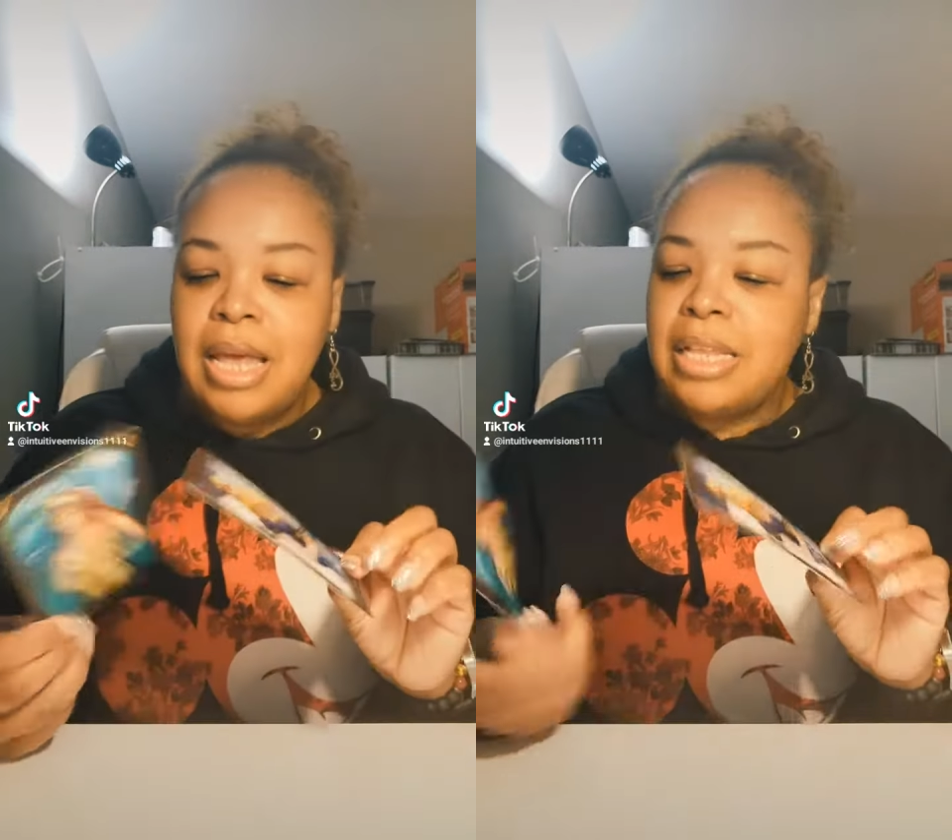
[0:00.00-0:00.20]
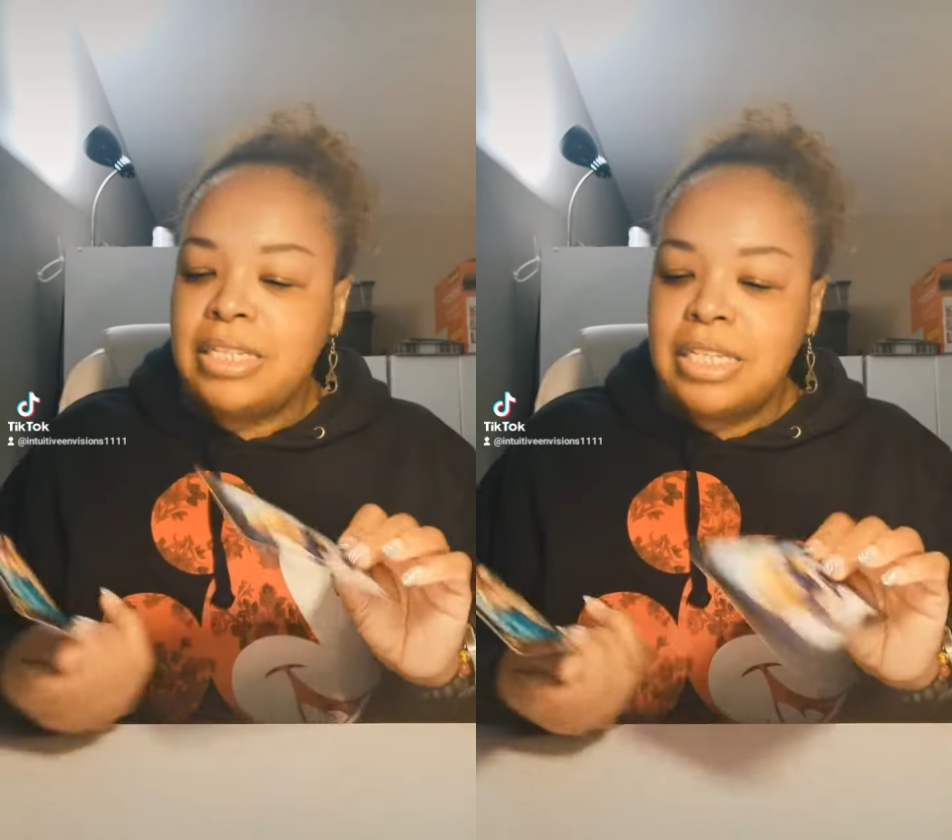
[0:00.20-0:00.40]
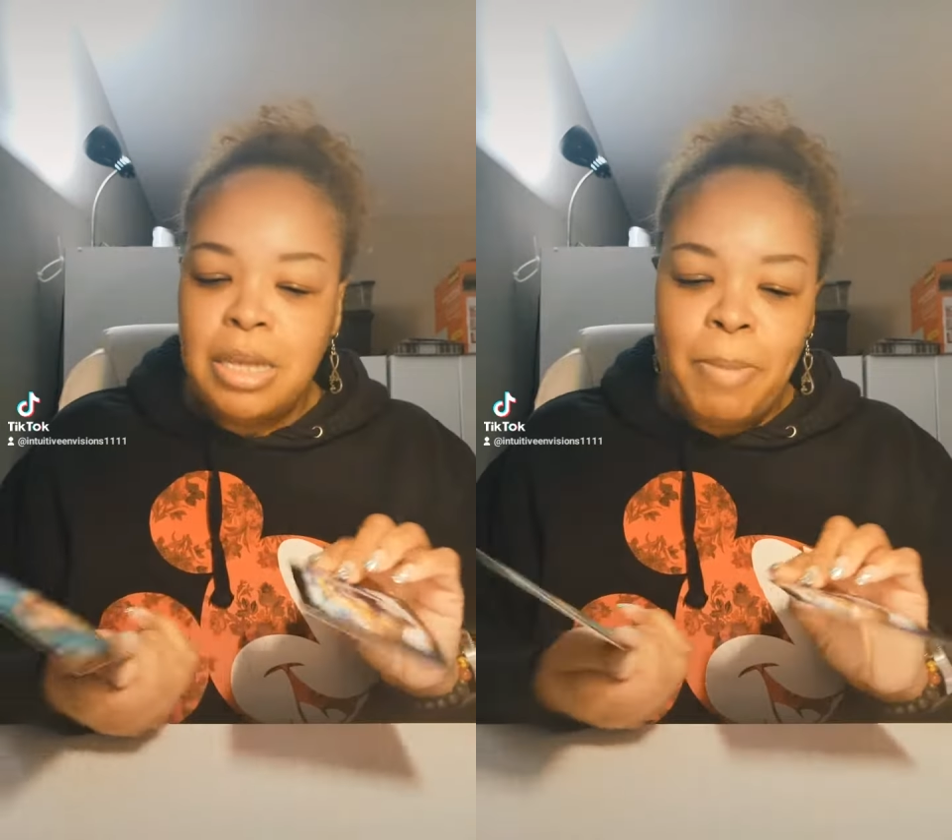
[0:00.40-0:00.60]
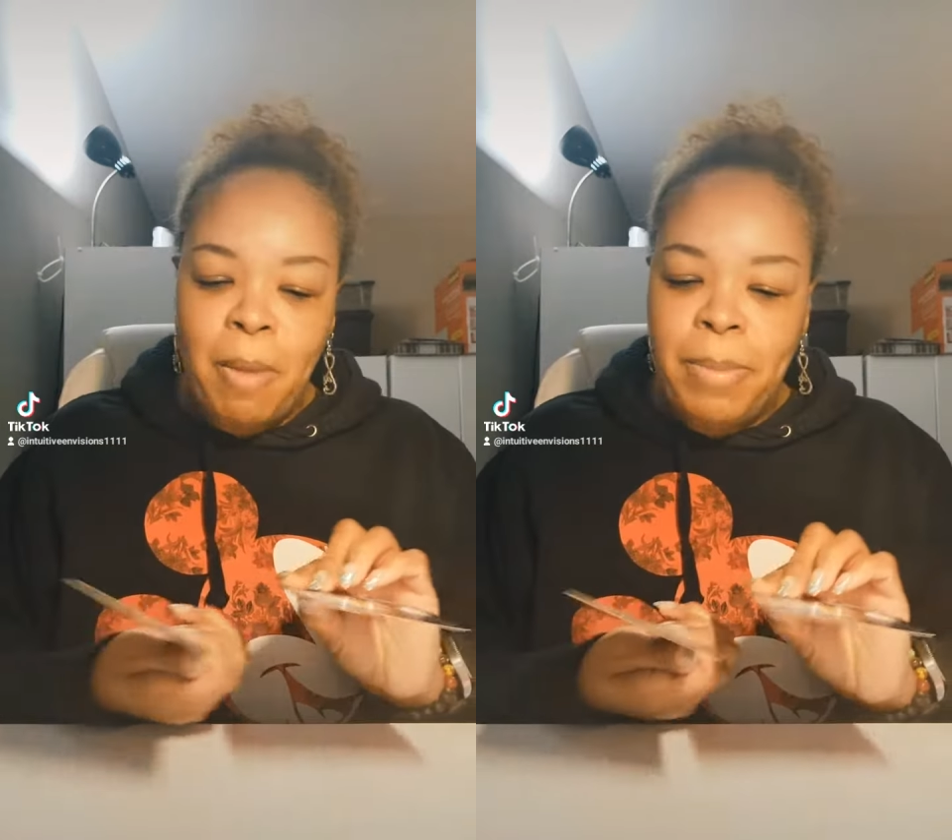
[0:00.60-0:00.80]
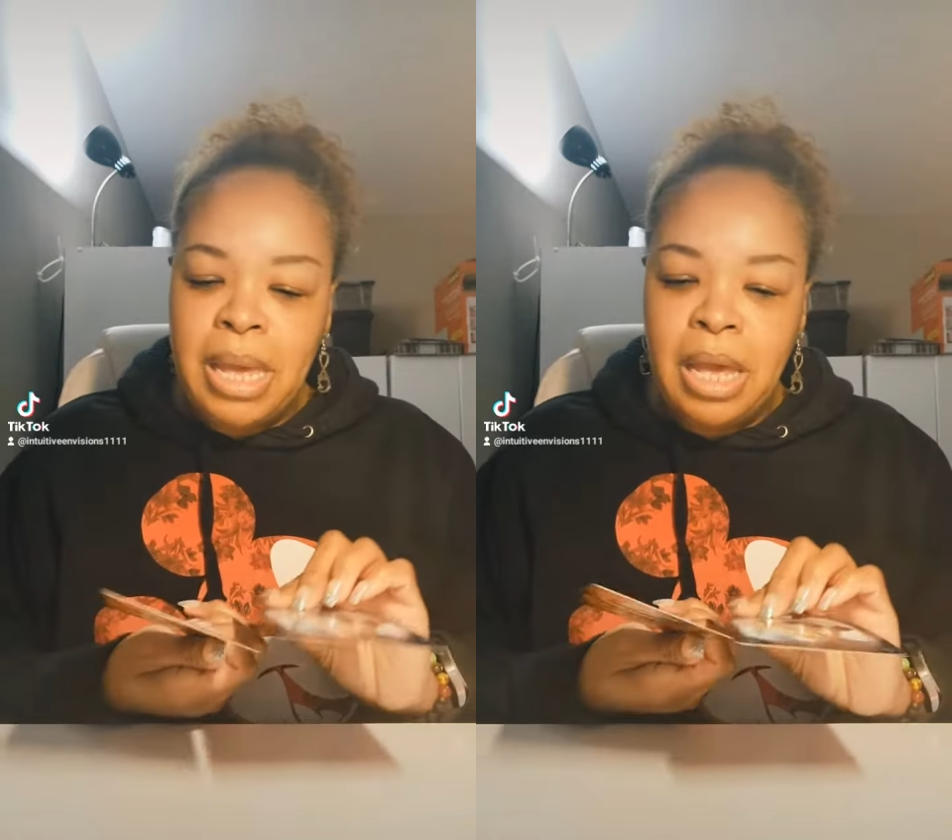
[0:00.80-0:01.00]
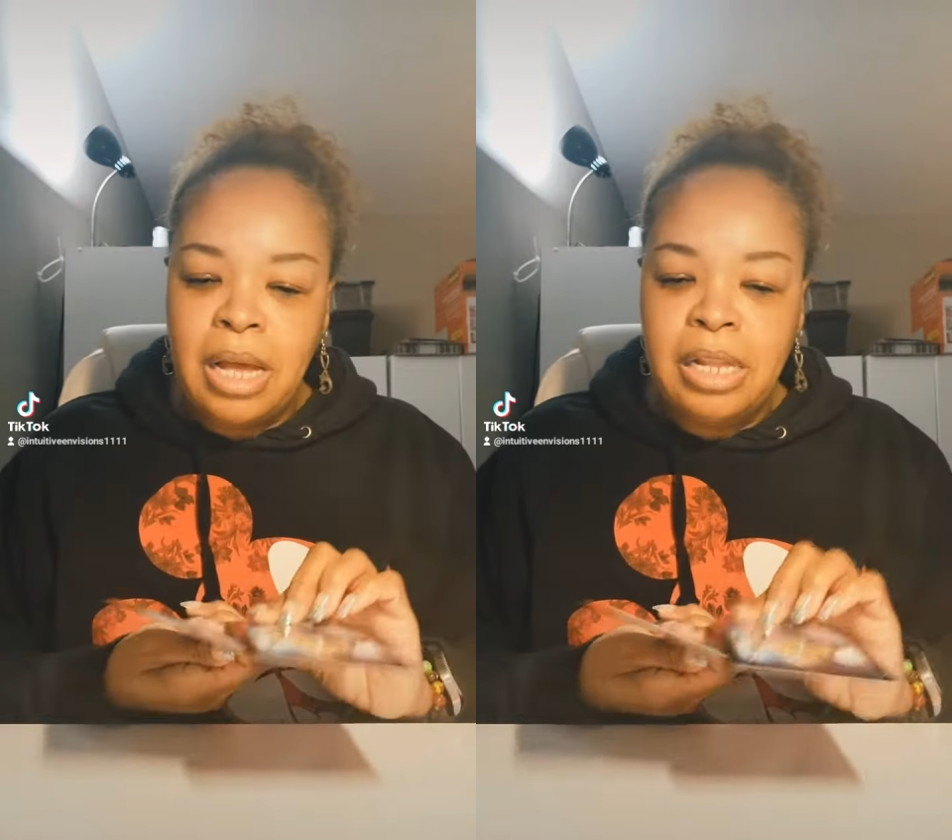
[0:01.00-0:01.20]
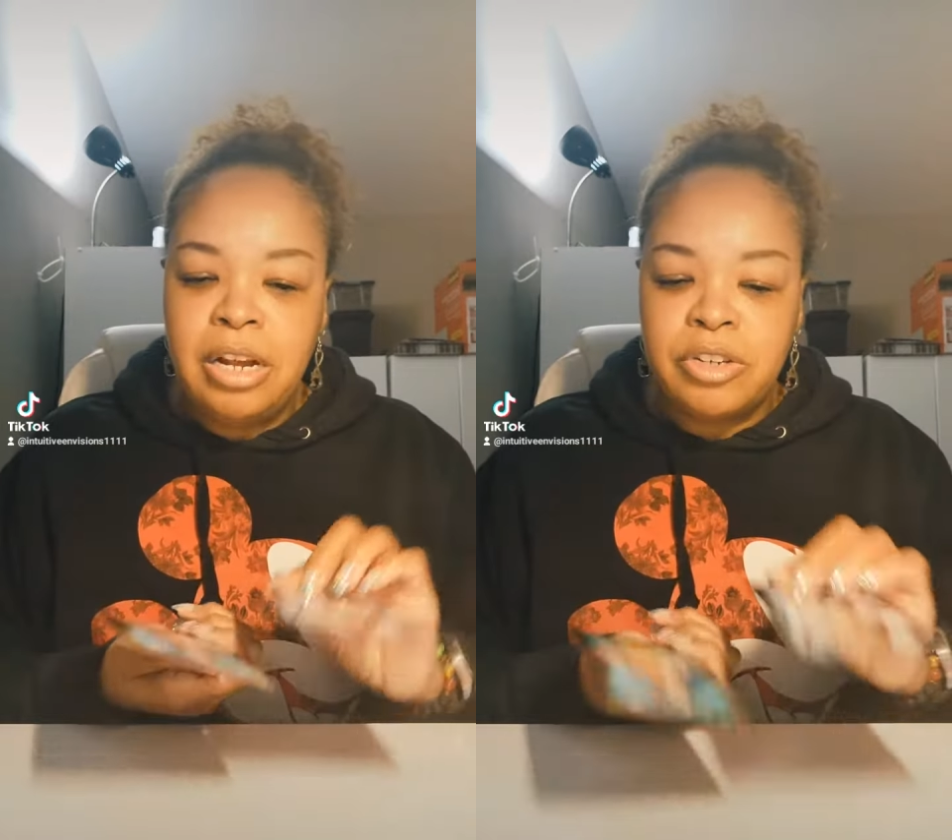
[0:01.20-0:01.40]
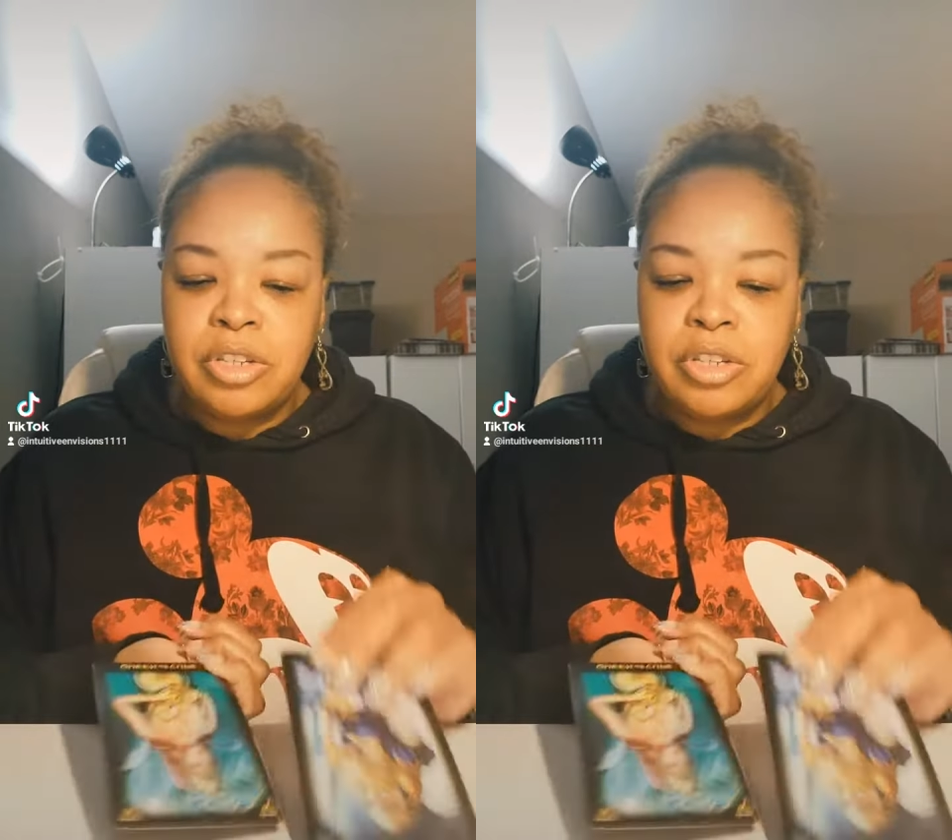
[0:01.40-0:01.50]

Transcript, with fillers: This is about being clear.